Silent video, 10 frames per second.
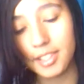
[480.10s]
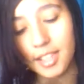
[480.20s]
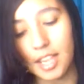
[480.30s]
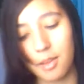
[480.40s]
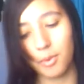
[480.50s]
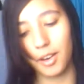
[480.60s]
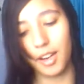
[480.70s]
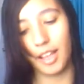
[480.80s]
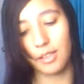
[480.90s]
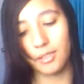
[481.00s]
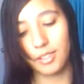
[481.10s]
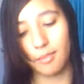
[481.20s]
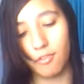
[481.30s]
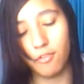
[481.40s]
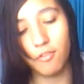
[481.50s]
see what I use
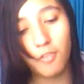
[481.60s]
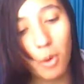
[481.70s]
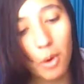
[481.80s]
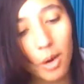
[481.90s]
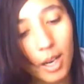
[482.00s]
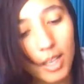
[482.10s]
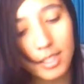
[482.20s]
them for